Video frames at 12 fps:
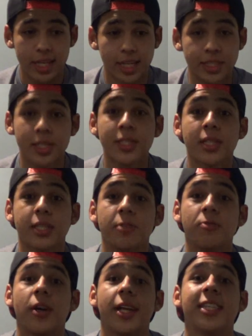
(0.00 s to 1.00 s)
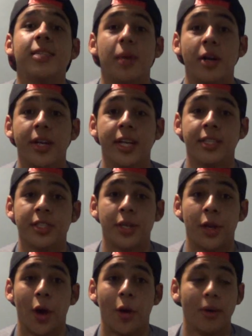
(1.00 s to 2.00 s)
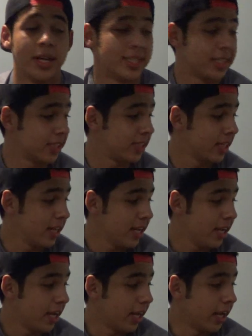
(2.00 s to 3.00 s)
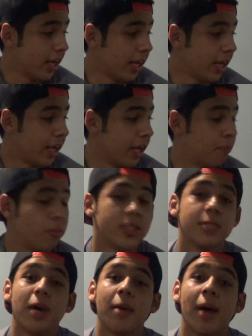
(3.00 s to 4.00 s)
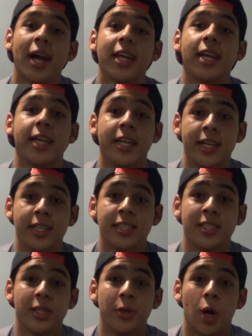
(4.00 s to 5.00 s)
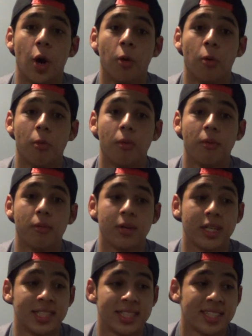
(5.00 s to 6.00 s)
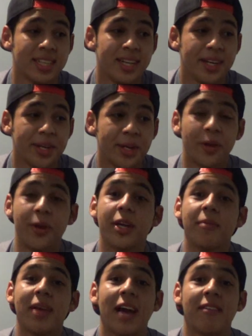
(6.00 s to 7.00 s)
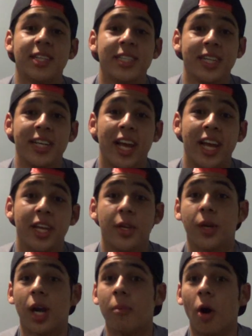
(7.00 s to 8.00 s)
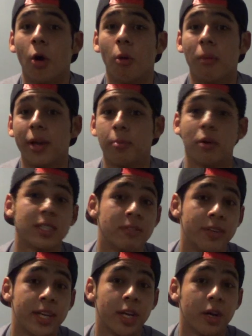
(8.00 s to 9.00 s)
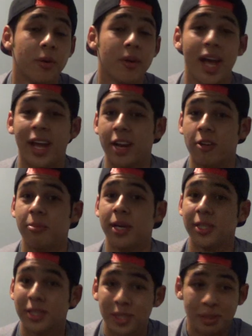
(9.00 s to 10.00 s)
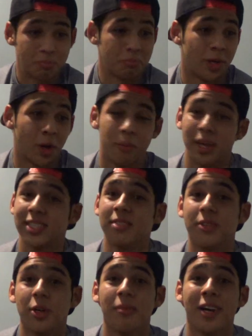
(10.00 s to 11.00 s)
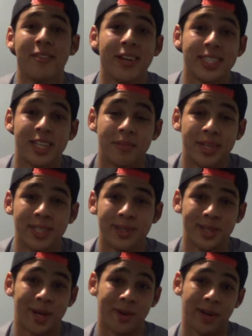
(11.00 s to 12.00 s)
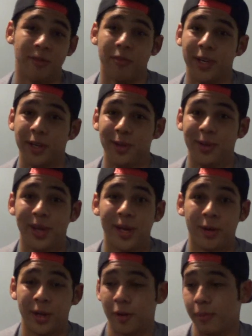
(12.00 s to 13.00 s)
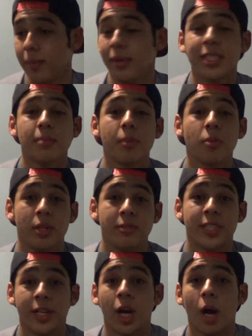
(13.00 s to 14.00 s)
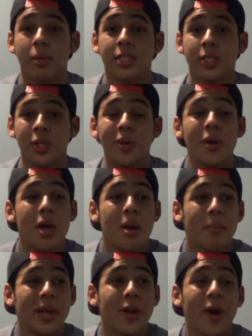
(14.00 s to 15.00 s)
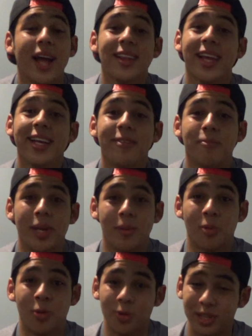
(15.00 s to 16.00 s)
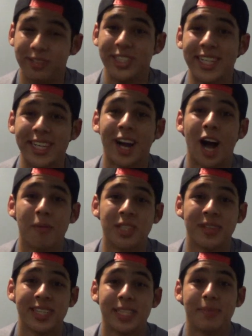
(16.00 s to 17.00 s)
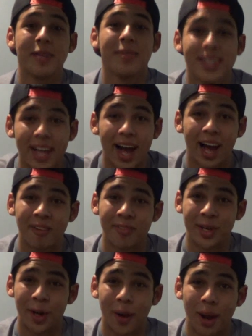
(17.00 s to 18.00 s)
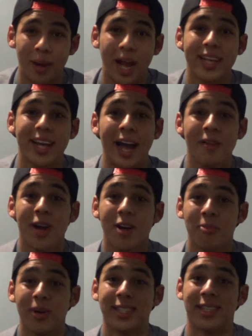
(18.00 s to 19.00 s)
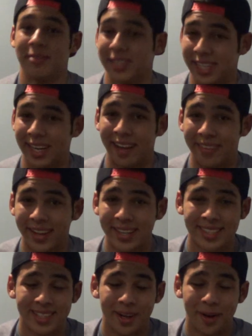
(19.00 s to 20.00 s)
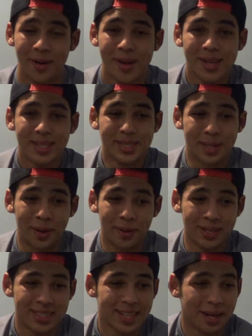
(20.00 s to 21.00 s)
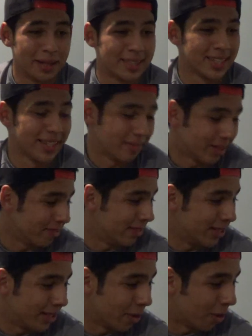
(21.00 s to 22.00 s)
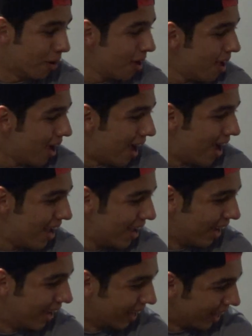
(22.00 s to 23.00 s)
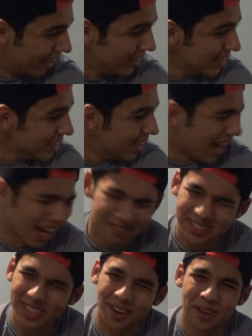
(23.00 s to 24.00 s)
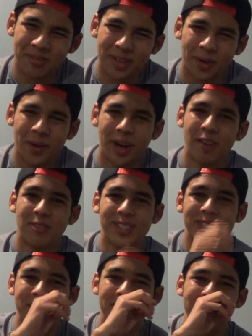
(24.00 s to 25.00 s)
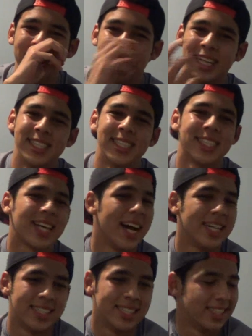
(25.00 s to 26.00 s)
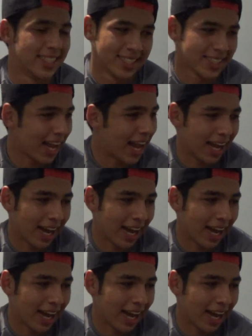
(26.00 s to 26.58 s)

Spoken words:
it's just such a fun experience. You know, it puts my mind at ease, you know, because, you know, you could be having a shitty day, you come home, you post a video, and everybody just, you know, makes you feel better, because everybody tells you how great of a video you did, or, you know, maybe some people leave shitty comments too, but, you know, I like people who leave shitty comments, because they make me laugh, you know. I have pretty tough skin, I think, you know, so it's not that big of a deal. I'm sorry for going off on so many tangents, guys. It's just,